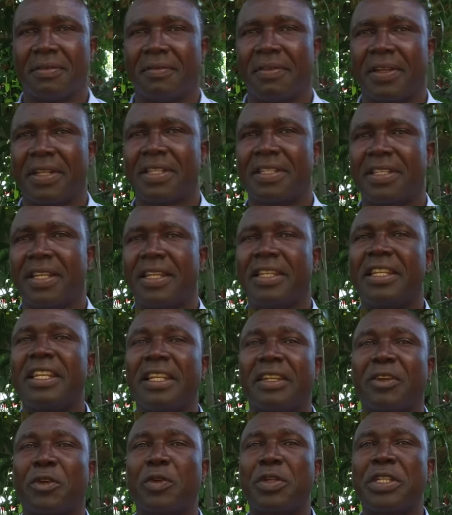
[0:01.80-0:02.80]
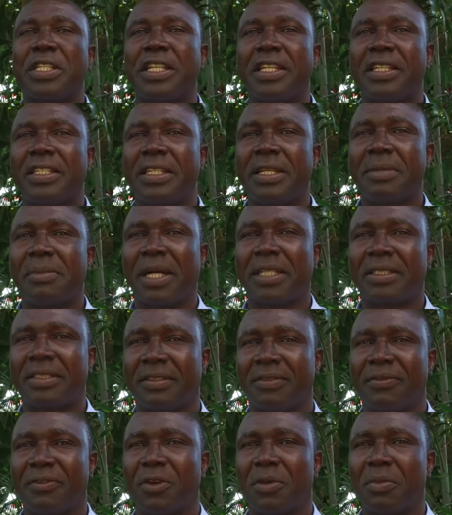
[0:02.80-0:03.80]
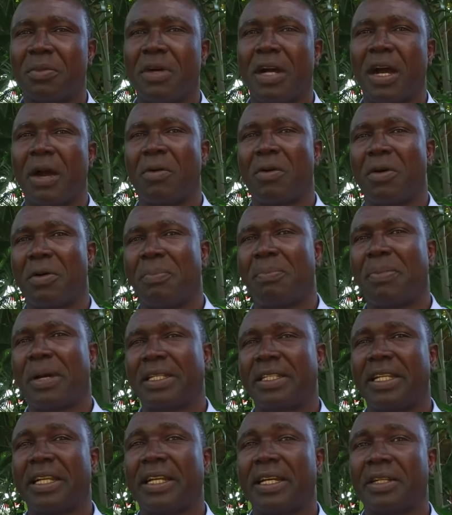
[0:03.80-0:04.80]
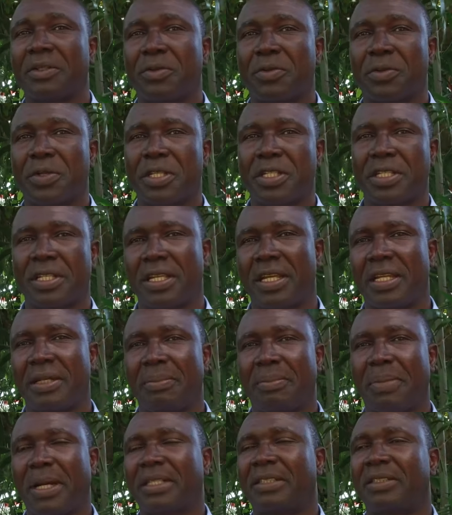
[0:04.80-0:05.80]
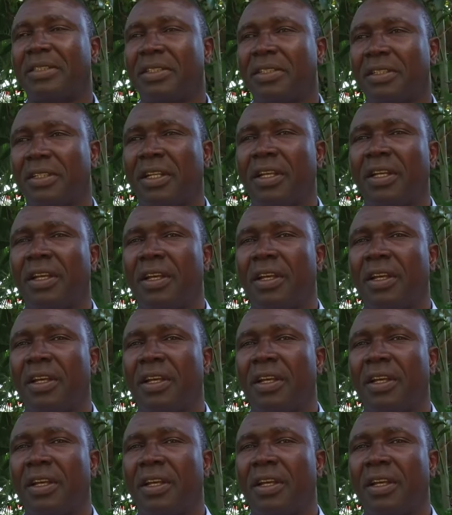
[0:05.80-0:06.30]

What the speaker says: there is an increasing demand from our partner countries and partner